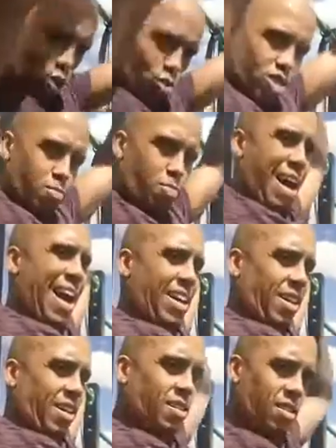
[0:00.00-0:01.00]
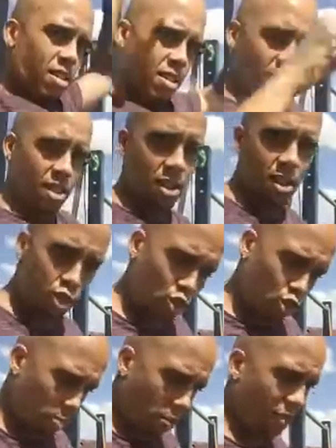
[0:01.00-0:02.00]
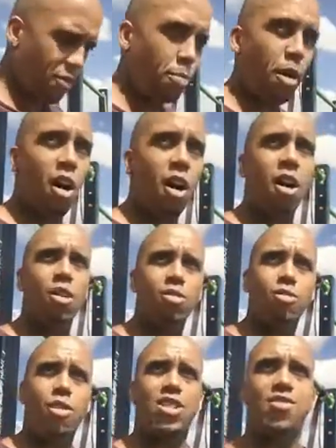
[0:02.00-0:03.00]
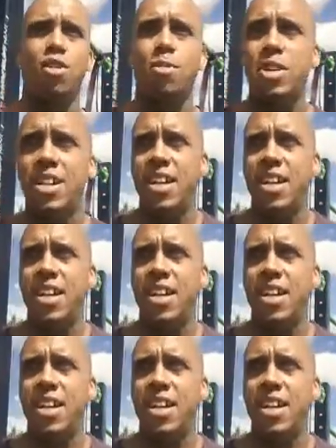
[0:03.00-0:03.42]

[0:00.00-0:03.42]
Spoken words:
back. Jump off the bar, rest for a minute,